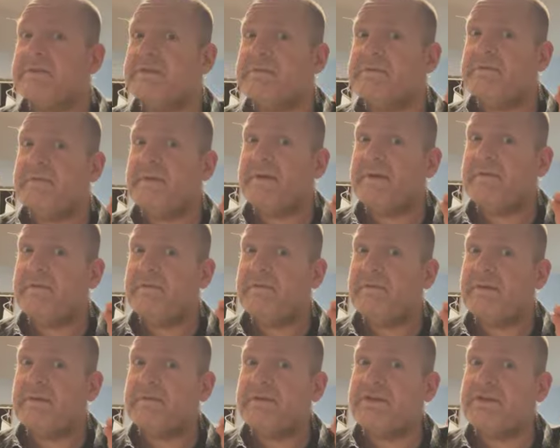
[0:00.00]
which is very,
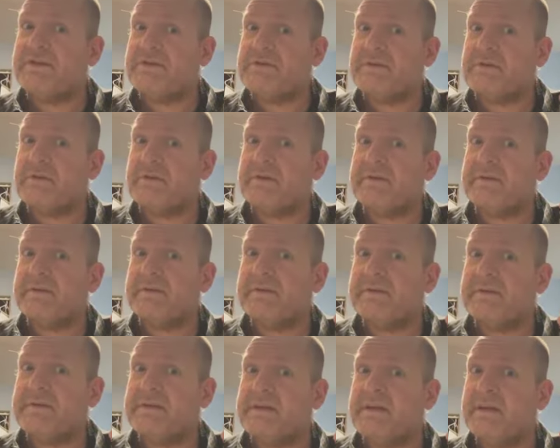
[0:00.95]
very short.
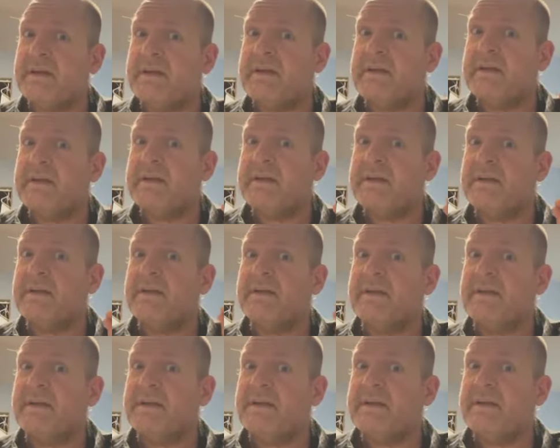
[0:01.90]
Ti, eh,
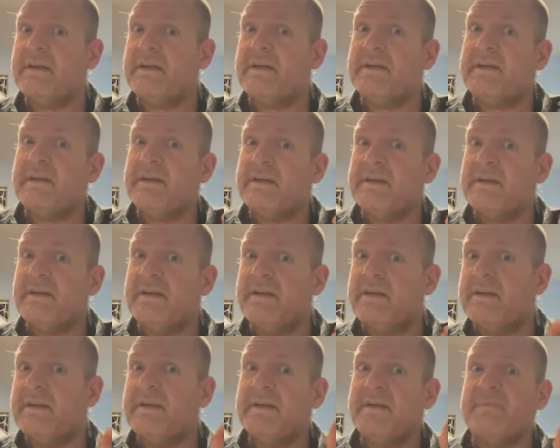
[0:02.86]
eh,
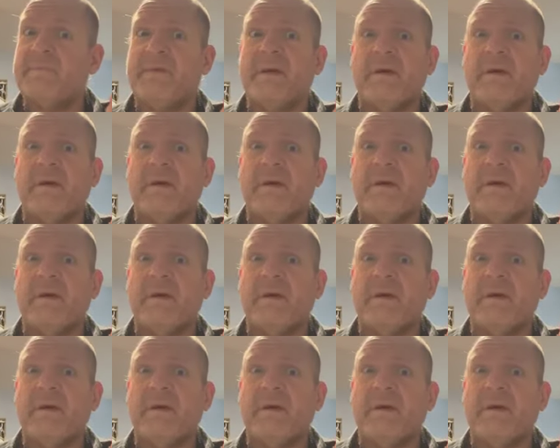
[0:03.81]
eh.